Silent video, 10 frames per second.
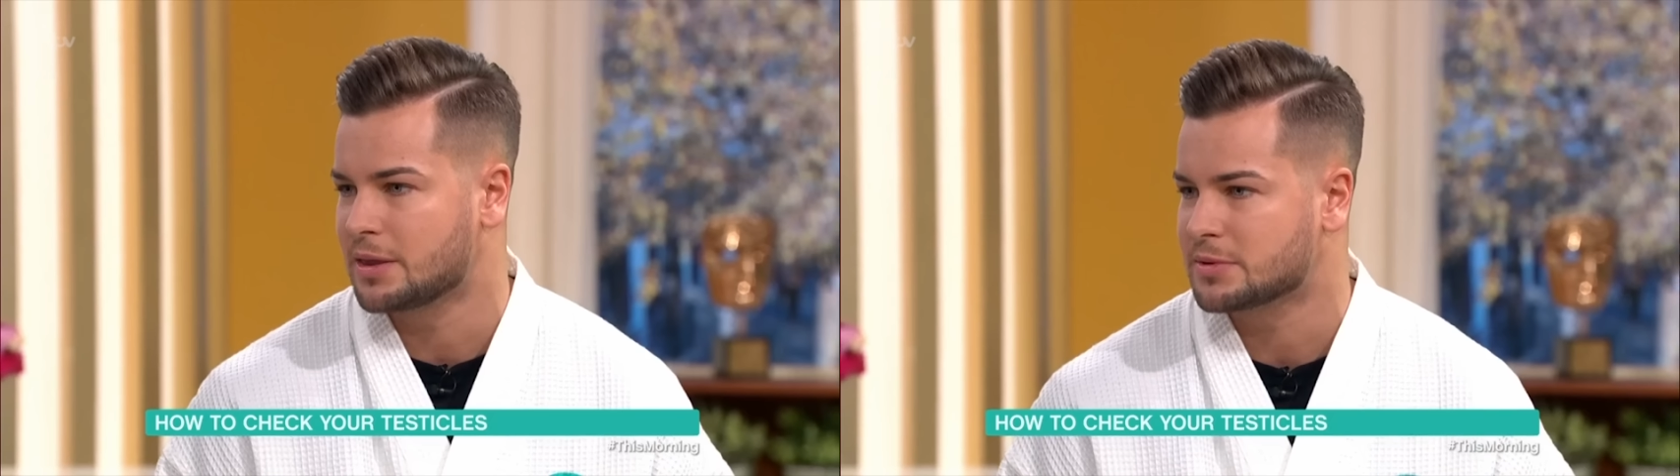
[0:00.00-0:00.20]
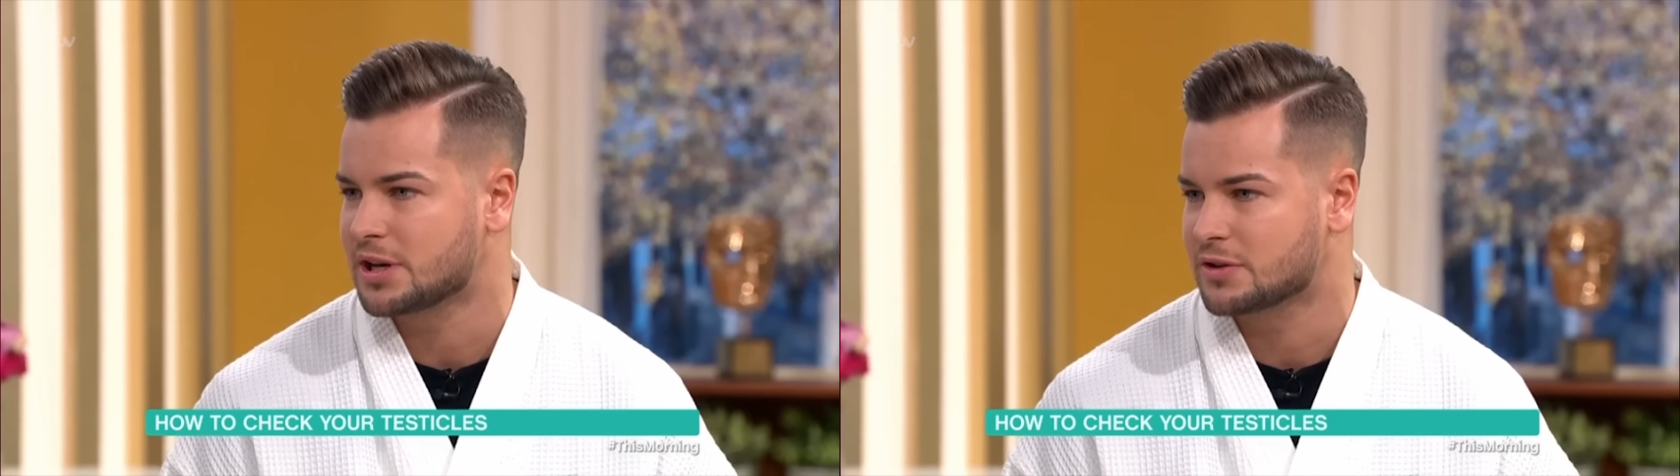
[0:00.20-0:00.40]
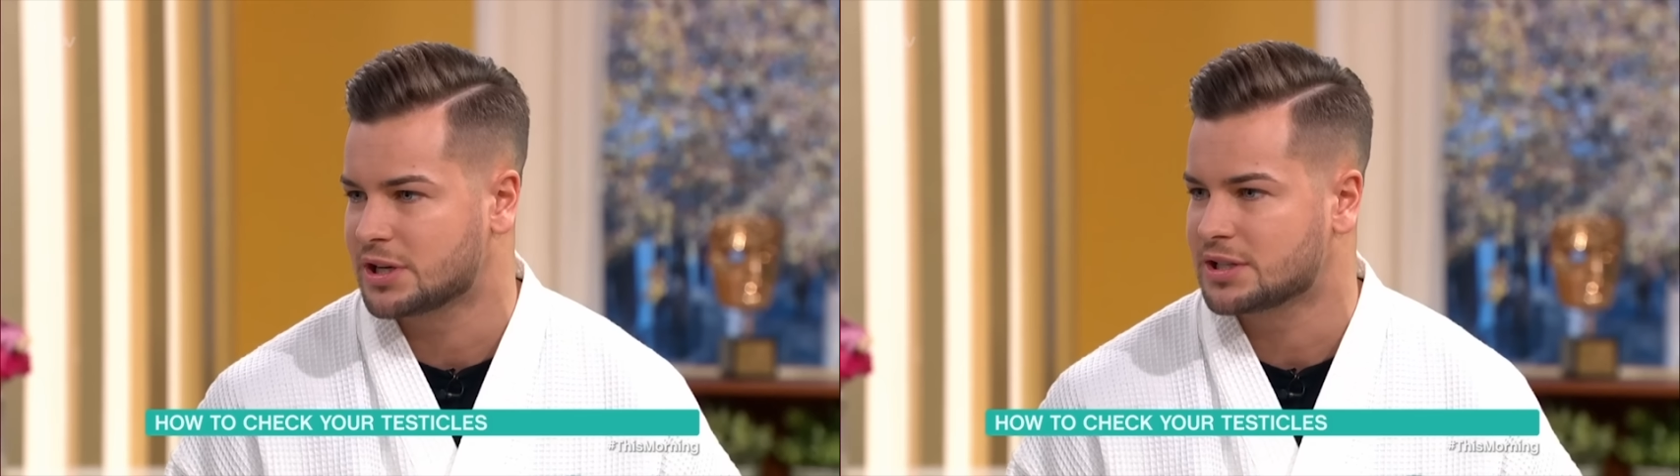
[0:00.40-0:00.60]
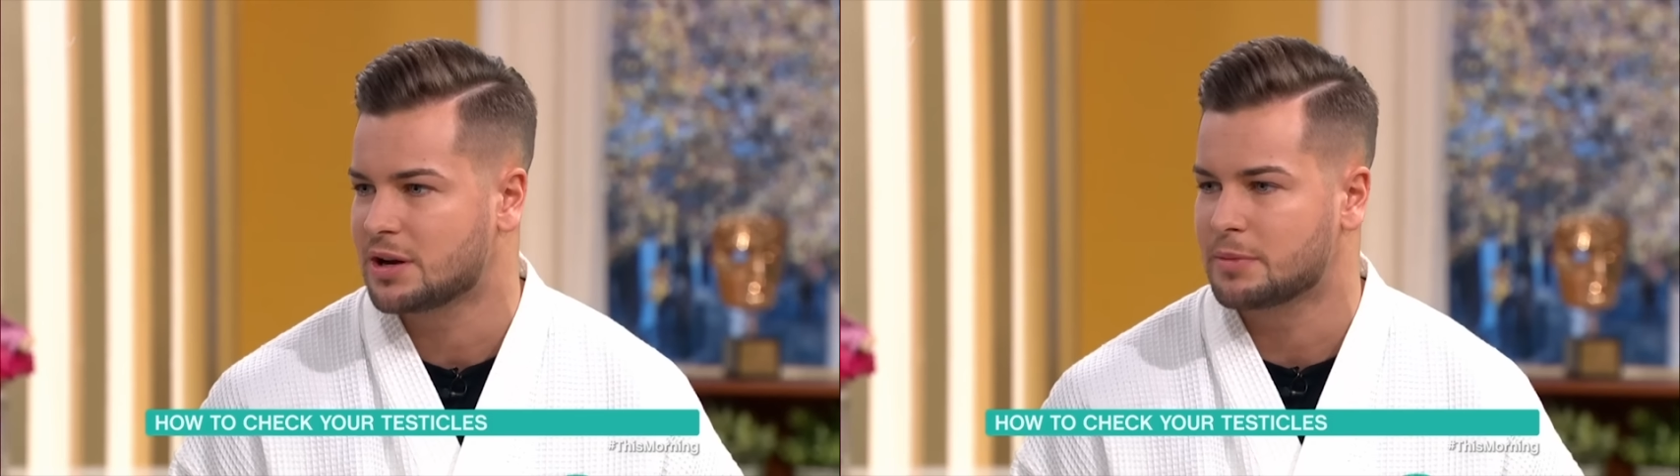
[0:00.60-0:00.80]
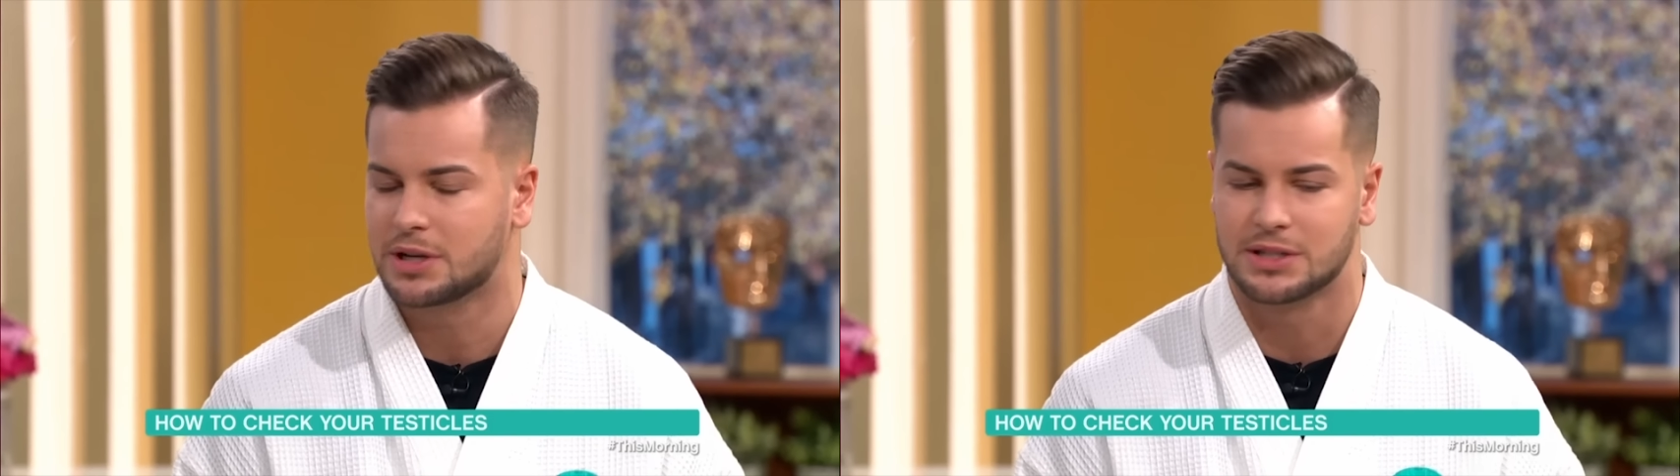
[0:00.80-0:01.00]
getting themselves mm. checked
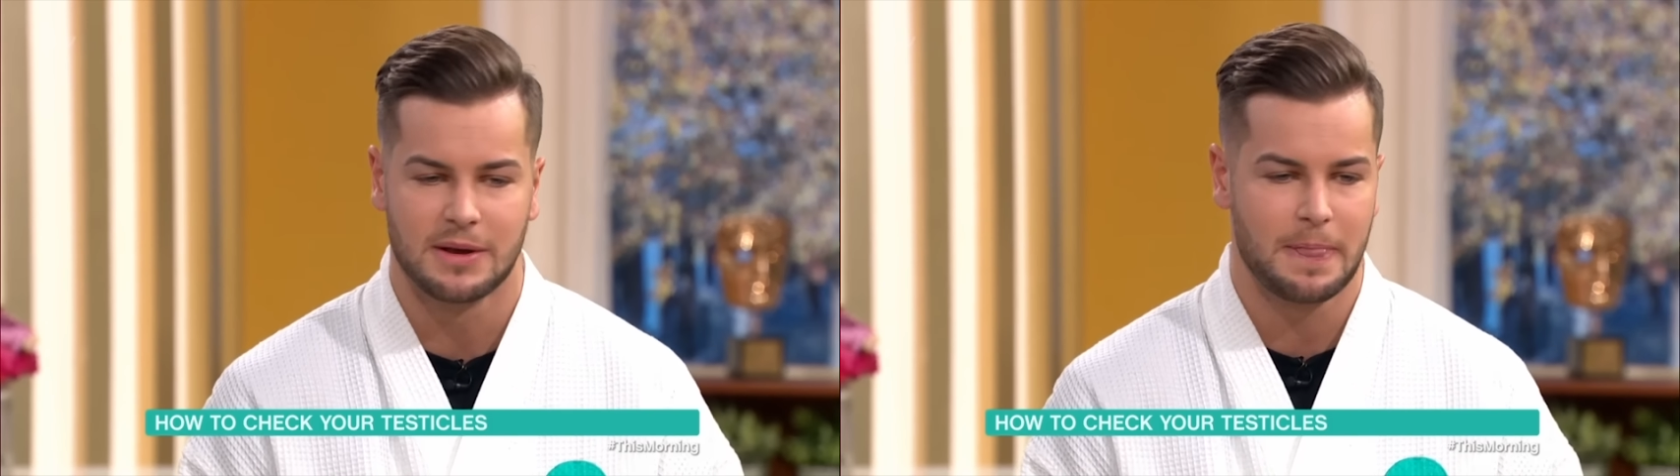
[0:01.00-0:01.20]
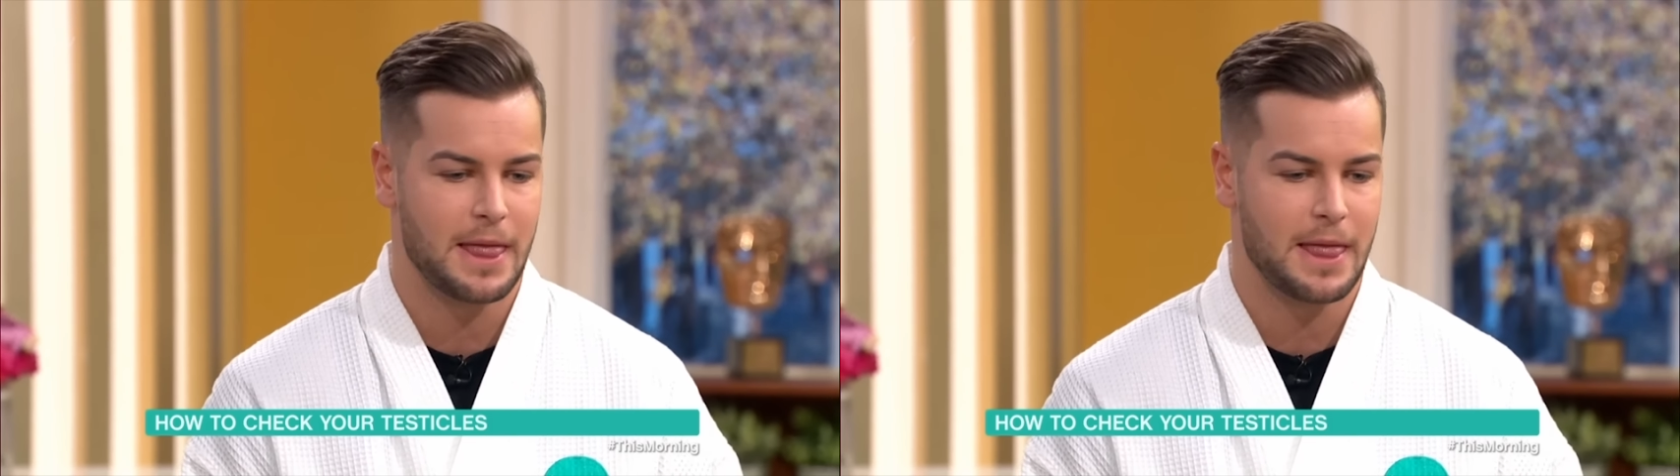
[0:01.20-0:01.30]
out, because